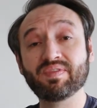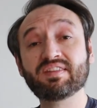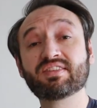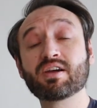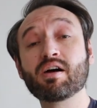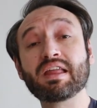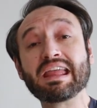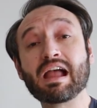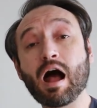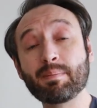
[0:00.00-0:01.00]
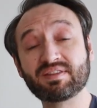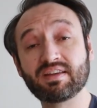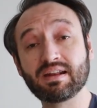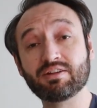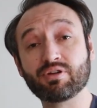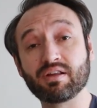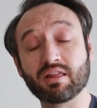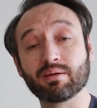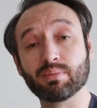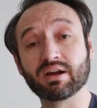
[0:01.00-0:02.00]
This is called a compensated
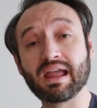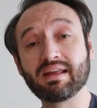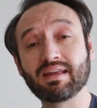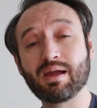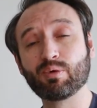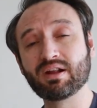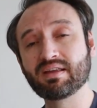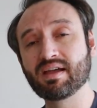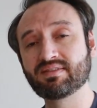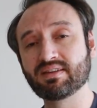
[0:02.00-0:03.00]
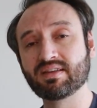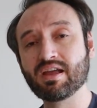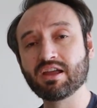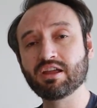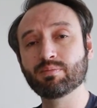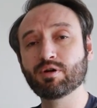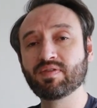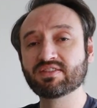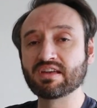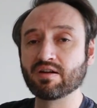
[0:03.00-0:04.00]
Trendelenburg gait, and what it does is you
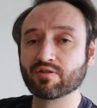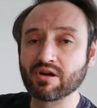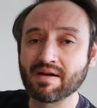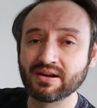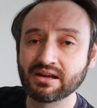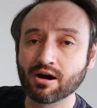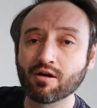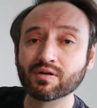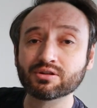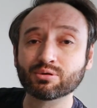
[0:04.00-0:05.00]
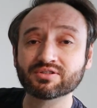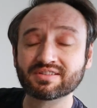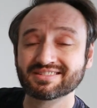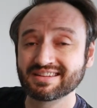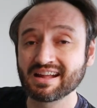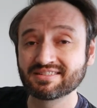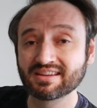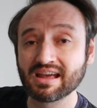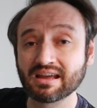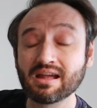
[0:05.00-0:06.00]
move the center of gravity over towards the stance
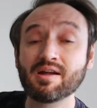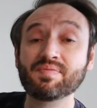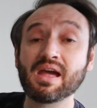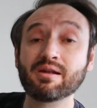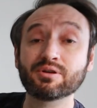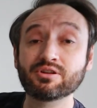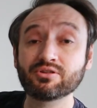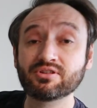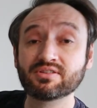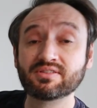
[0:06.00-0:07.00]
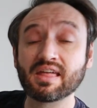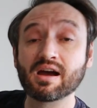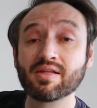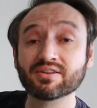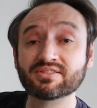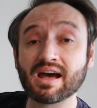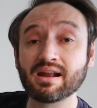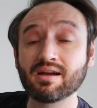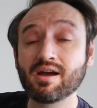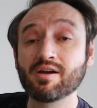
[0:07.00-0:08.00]
leg, and it reduces that other
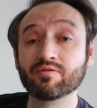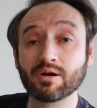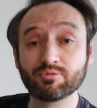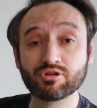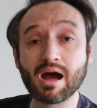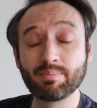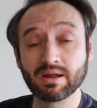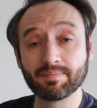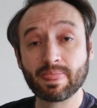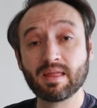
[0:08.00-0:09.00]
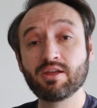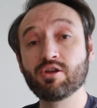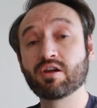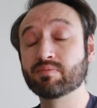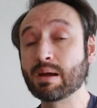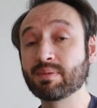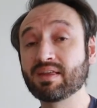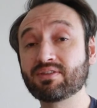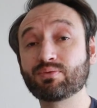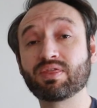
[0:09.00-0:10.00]
side from dropping. You can remember
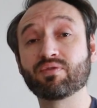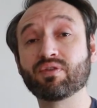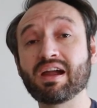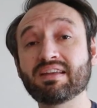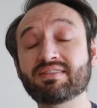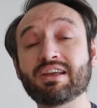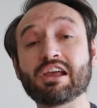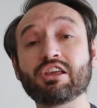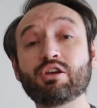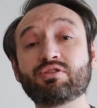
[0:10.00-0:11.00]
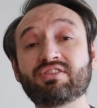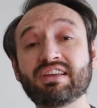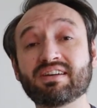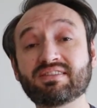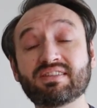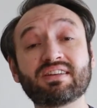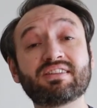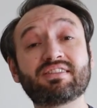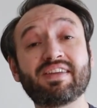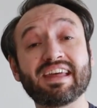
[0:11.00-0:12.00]
this with the phrase, you tilt
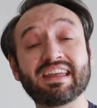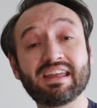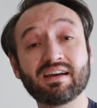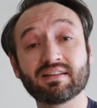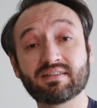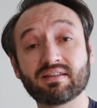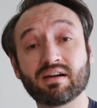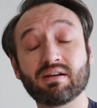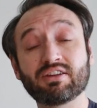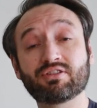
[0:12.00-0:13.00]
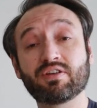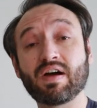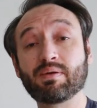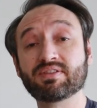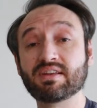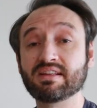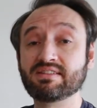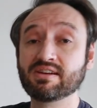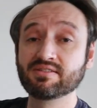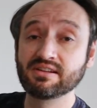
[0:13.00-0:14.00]
to the guilt. All right, so if I was
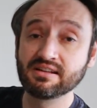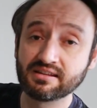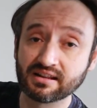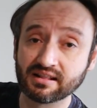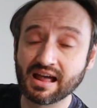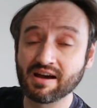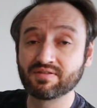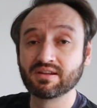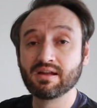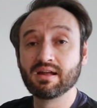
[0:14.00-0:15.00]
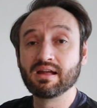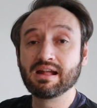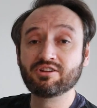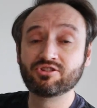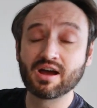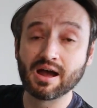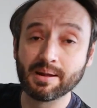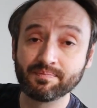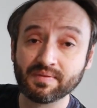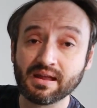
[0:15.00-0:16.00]
tilting to the left each
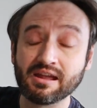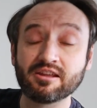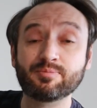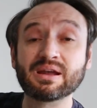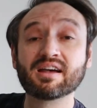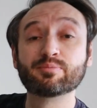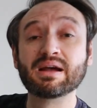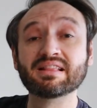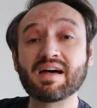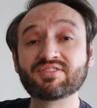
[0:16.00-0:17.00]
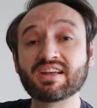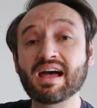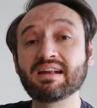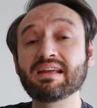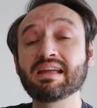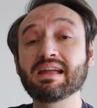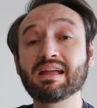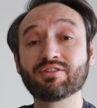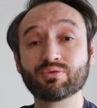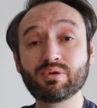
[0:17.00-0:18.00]
time, it's because my left side
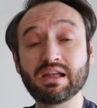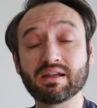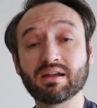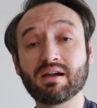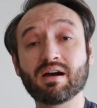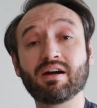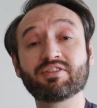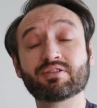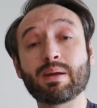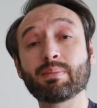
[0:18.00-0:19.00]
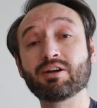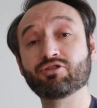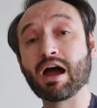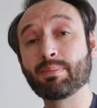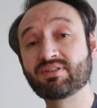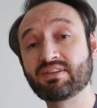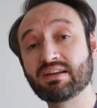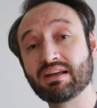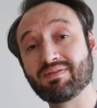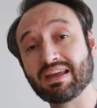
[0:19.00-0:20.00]
is weak. All right, so remember, drop
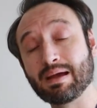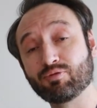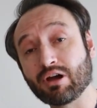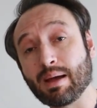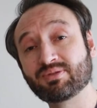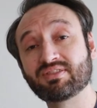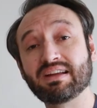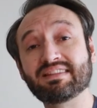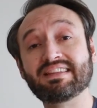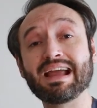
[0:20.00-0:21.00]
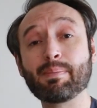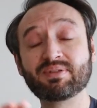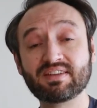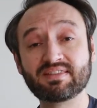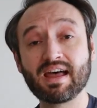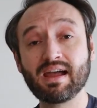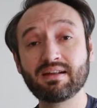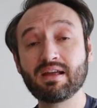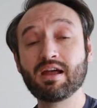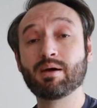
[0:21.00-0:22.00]
sit, if the hip drops, it's the opposite
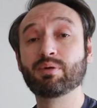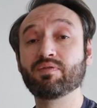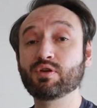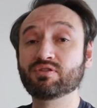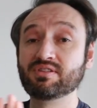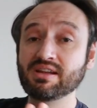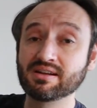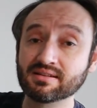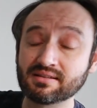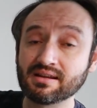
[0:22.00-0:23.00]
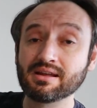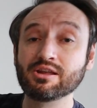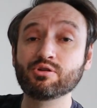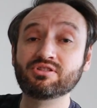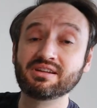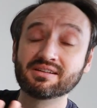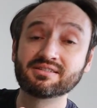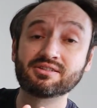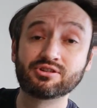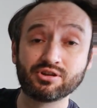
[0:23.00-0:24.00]
side, but if you tilt, you
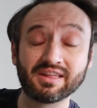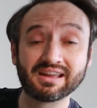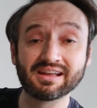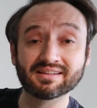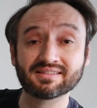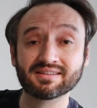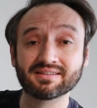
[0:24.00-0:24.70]
tilt to the guilt.